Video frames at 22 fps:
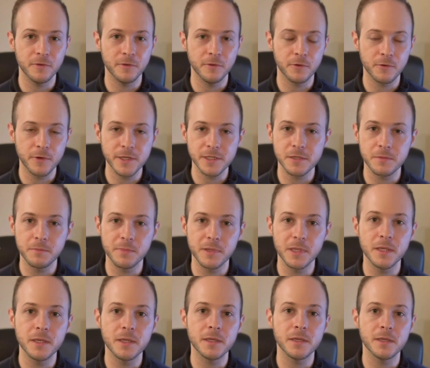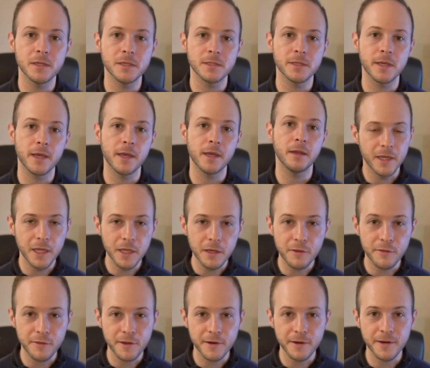The reason being is that in
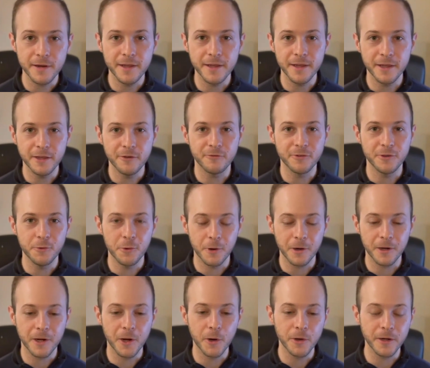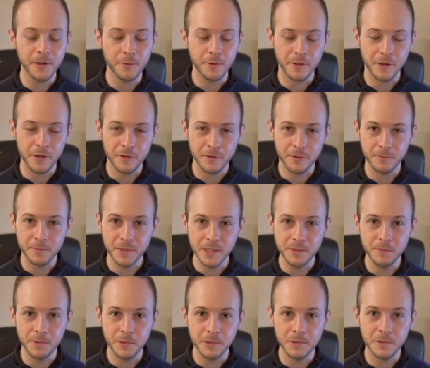theory, if you are coding with other
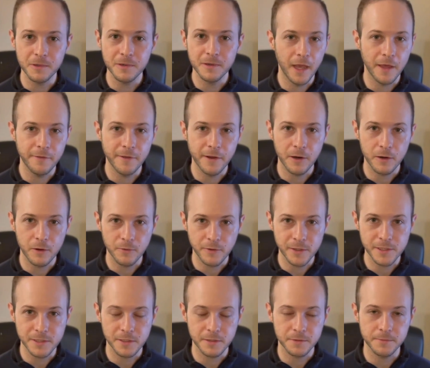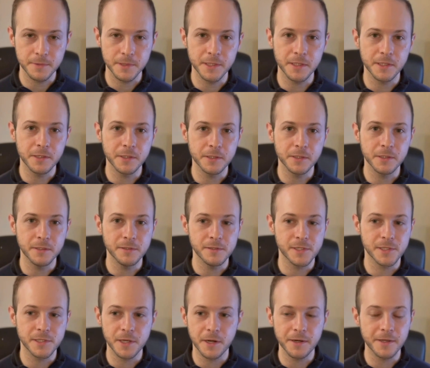people and they are a reasonably good
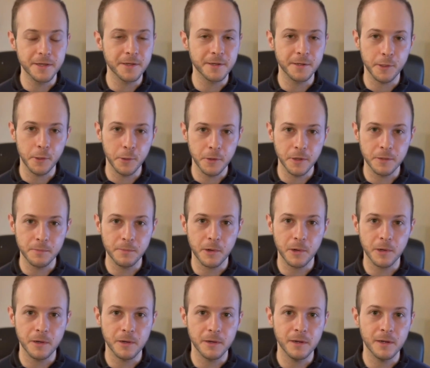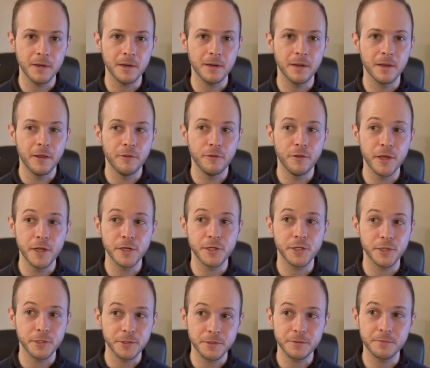study and coding partner, they
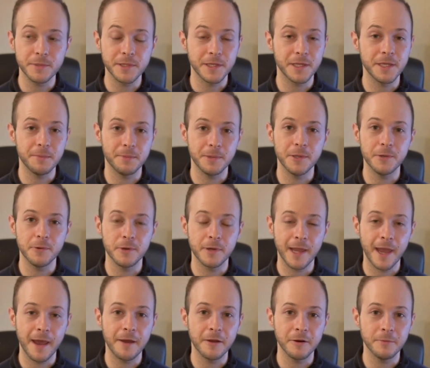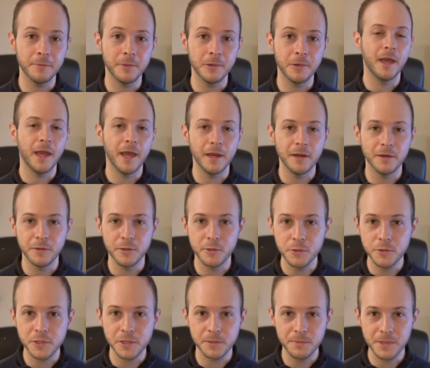should be keeping you accountable and you
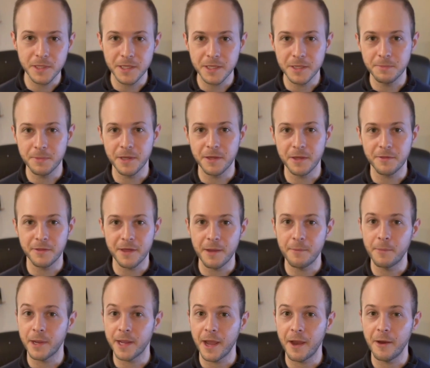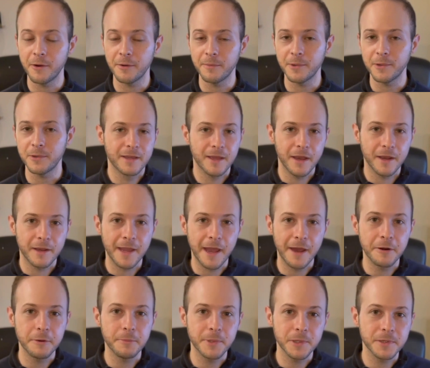should be keeping them accountable.
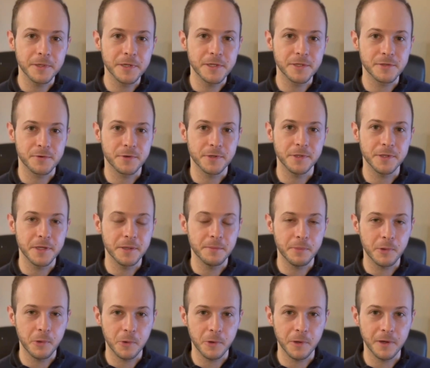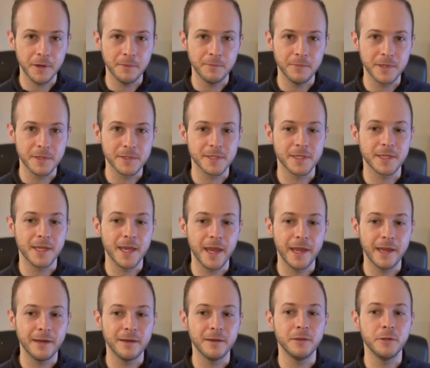Accountability is really important because
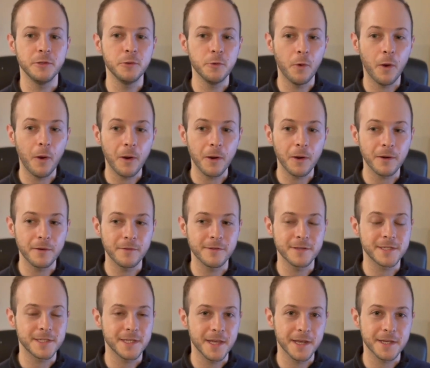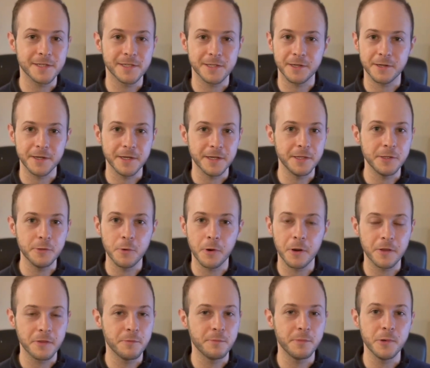again, you are the CS degree, you
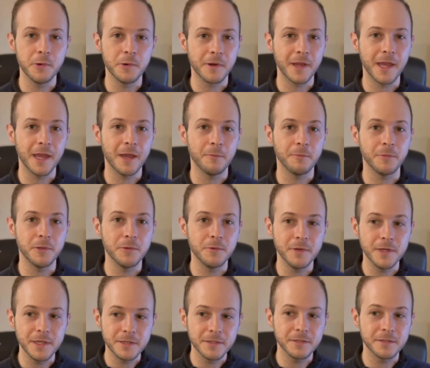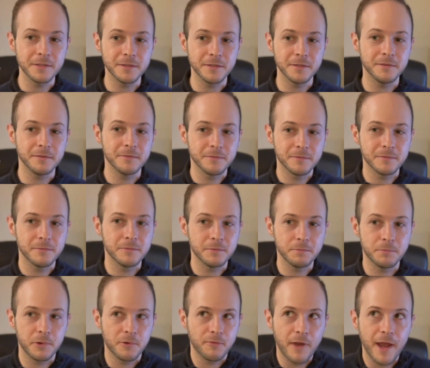are the boot camp. You need to
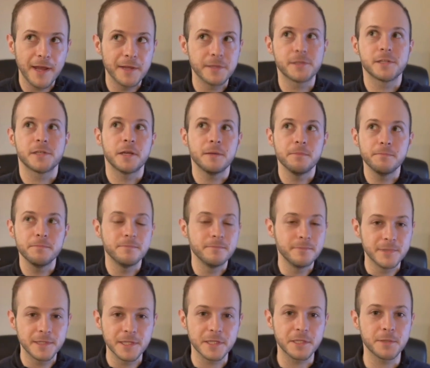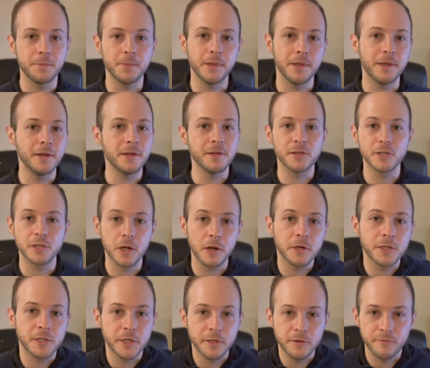provide some discipline and
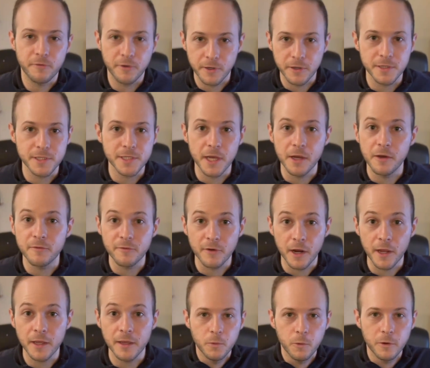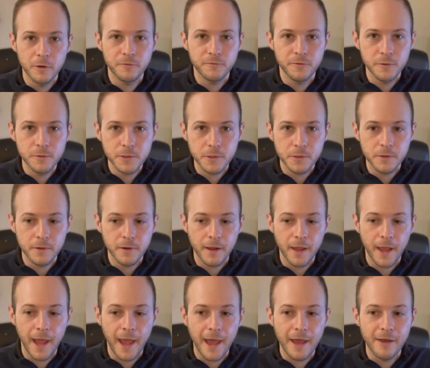structure for yourself, right? What if you don't
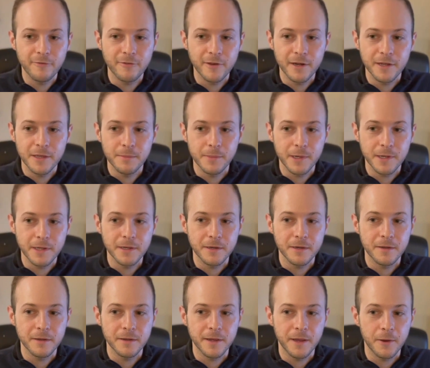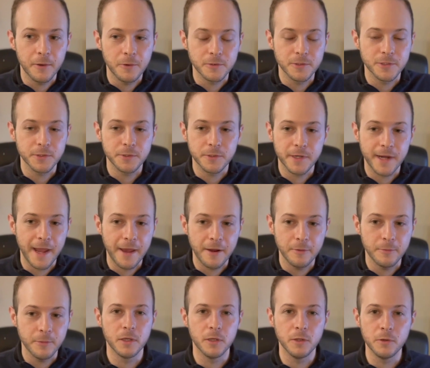have anybody to hold you
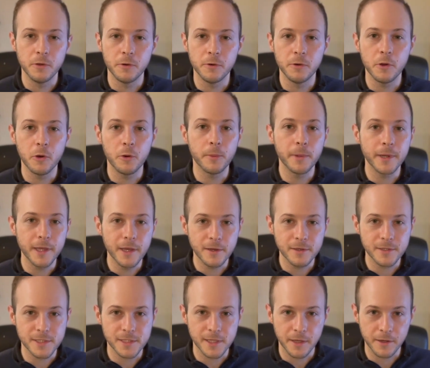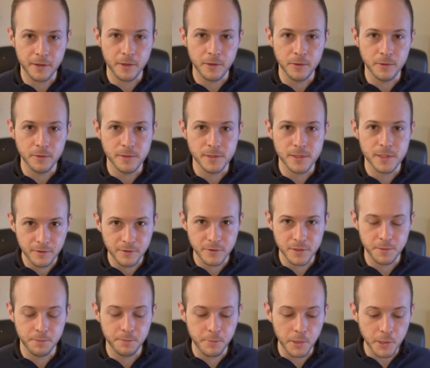accountable? You know nobody else that codes. There's
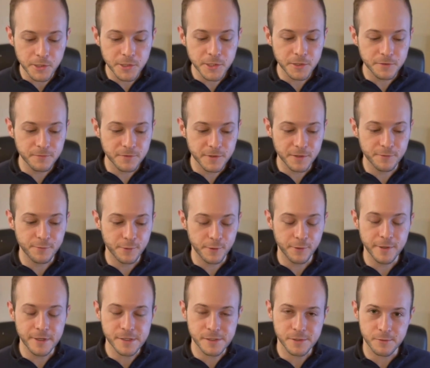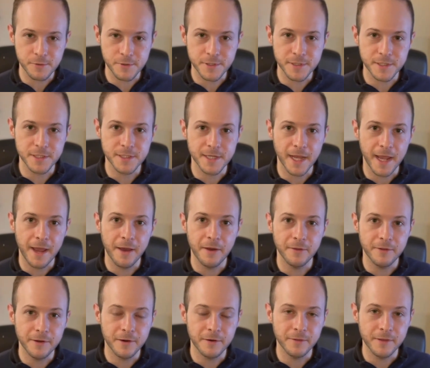a bunch of different resources out
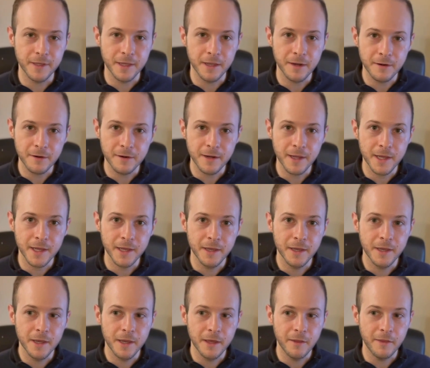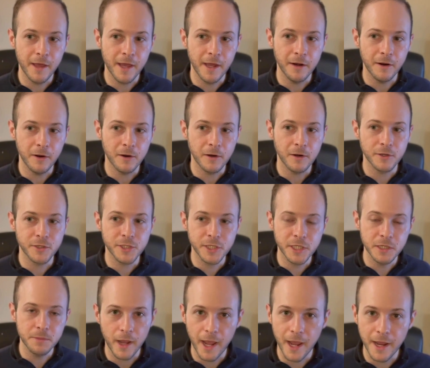there on the internet that are
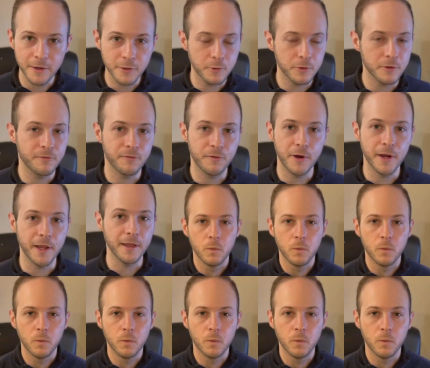cheap and or free.